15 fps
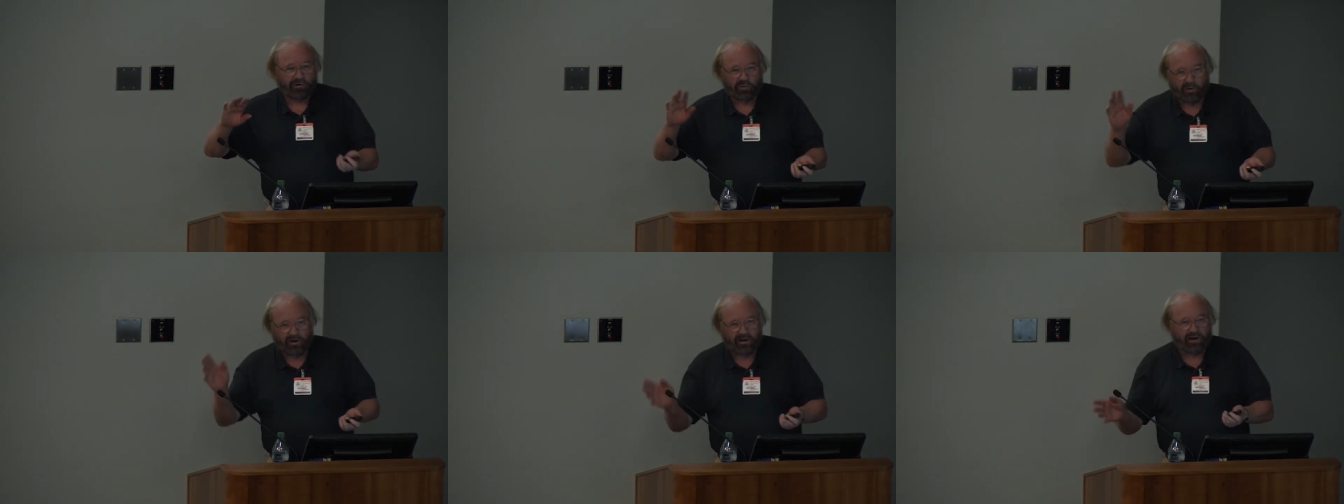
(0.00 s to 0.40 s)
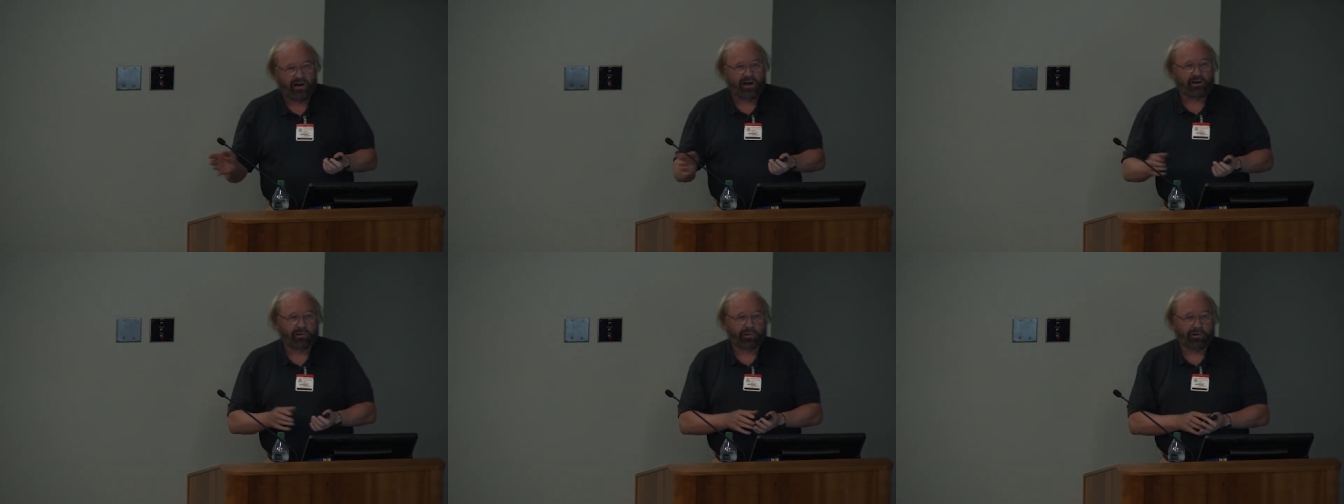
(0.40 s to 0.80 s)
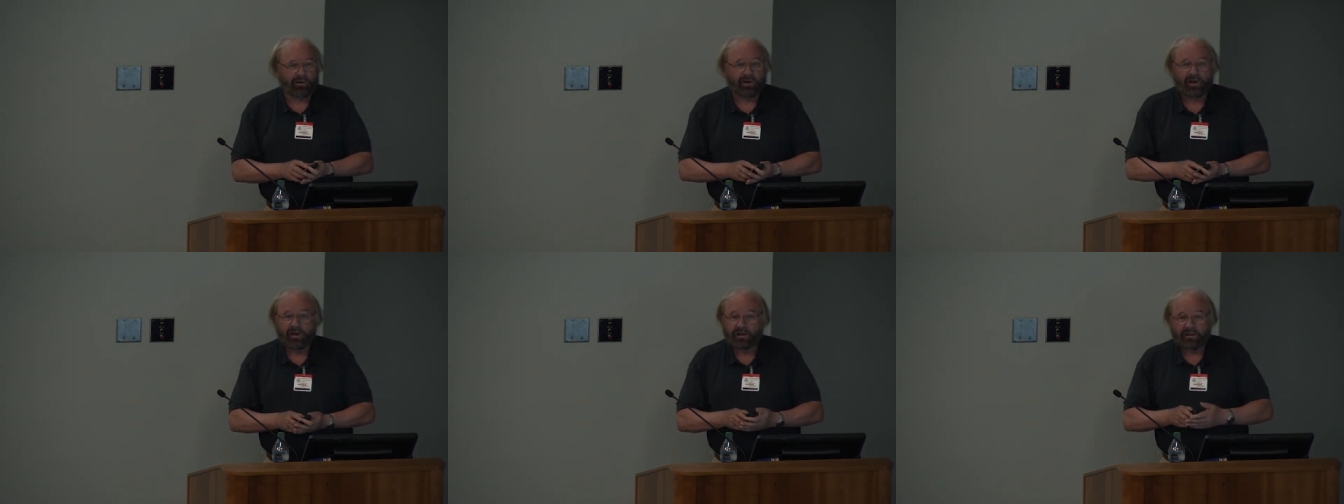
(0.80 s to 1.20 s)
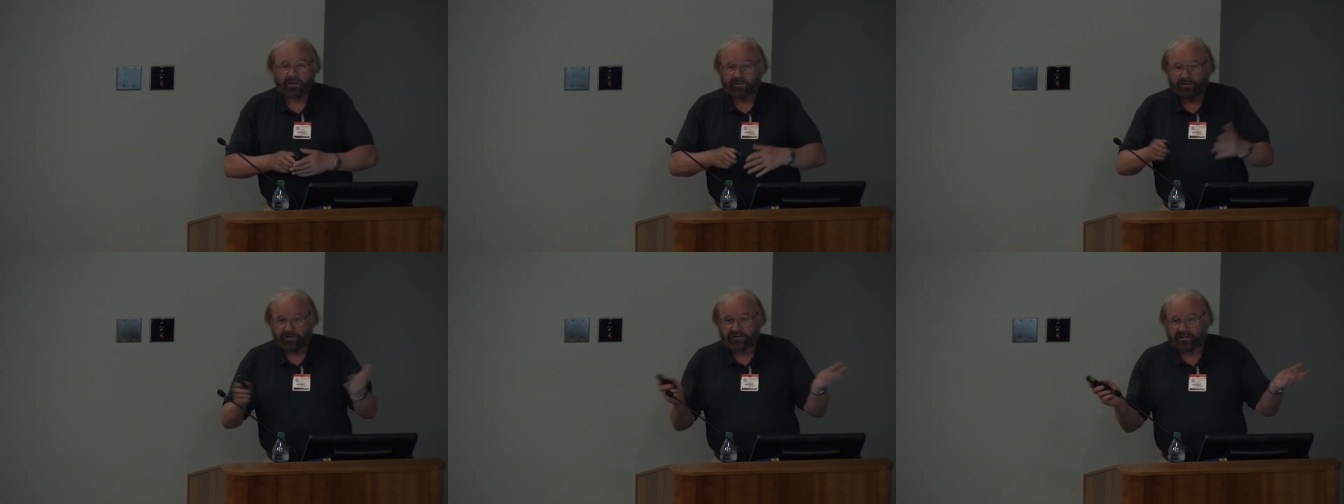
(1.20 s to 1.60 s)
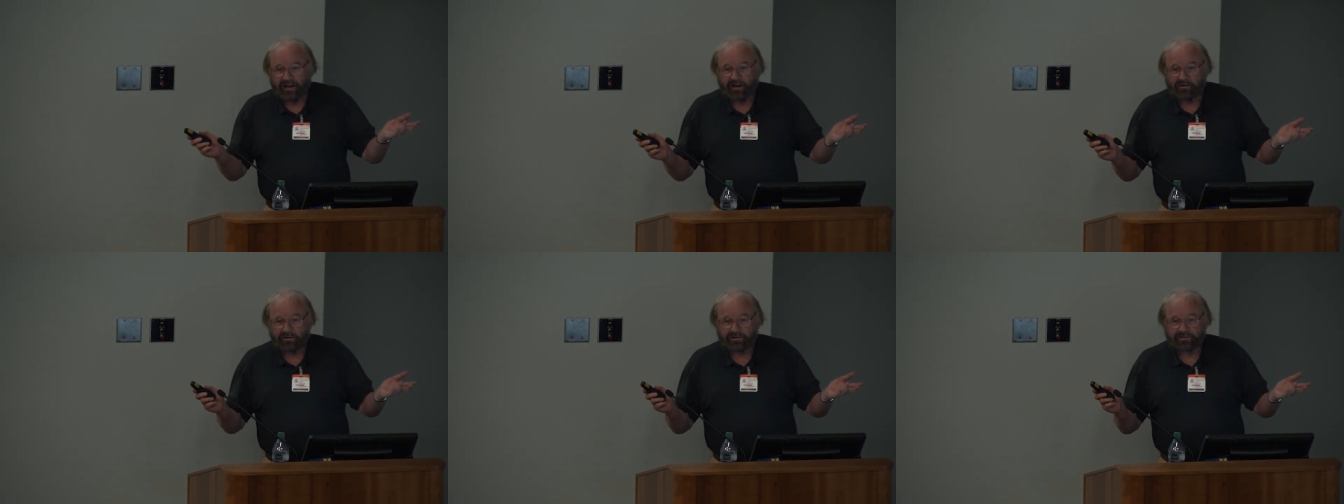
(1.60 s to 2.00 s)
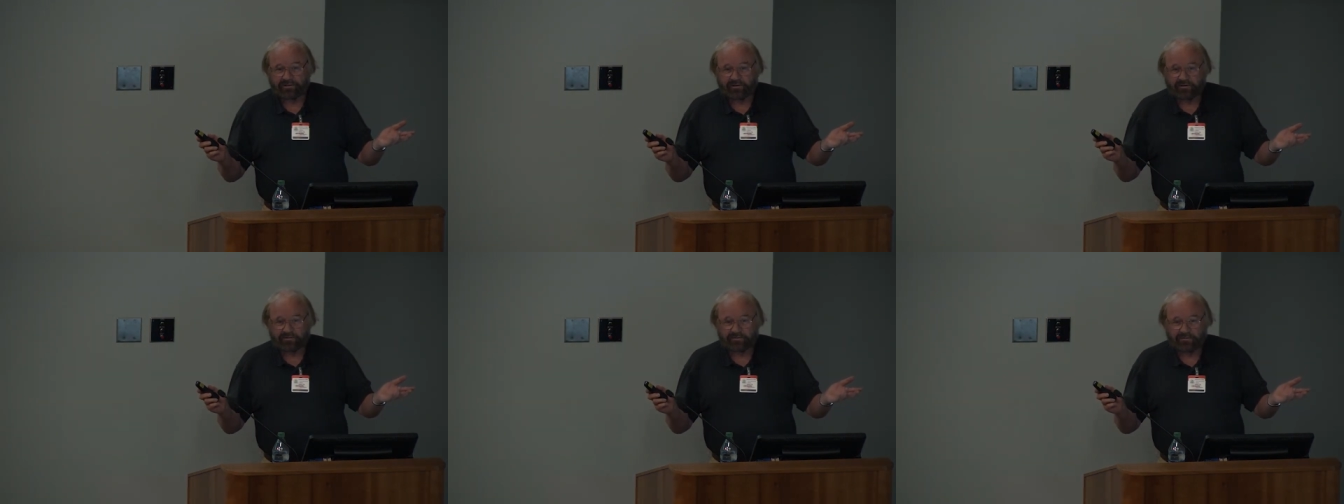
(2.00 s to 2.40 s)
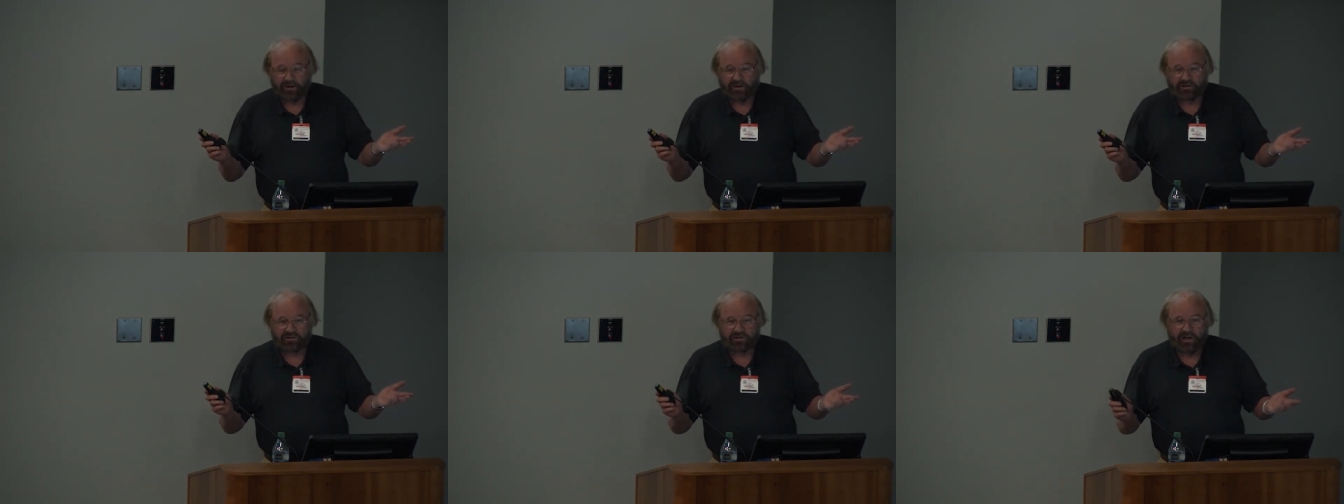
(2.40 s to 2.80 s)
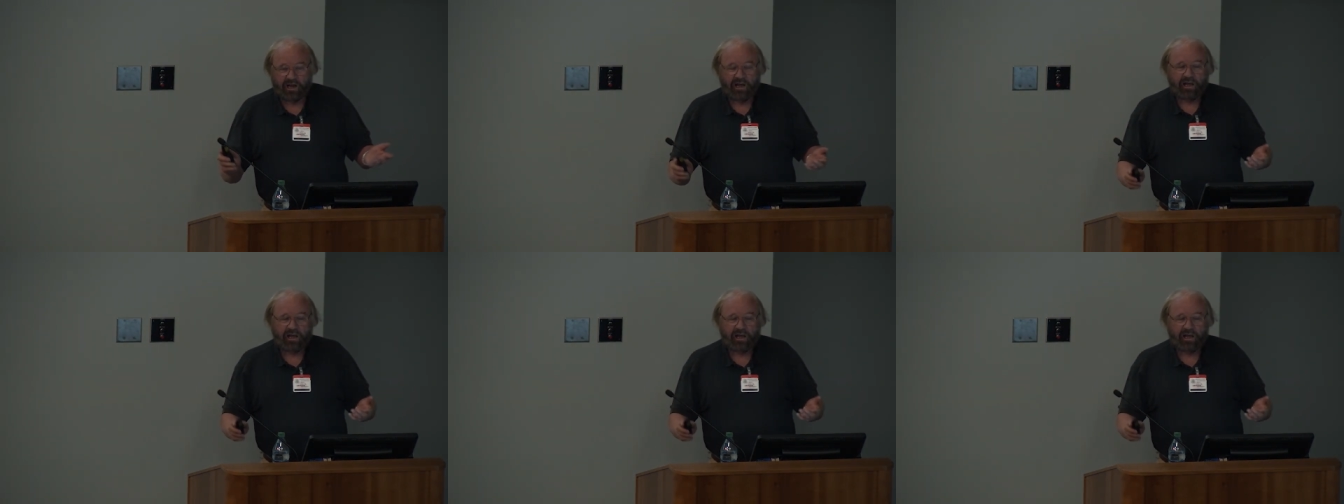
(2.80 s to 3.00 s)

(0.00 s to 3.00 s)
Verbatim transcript: the 29th, and the, this hour is finished.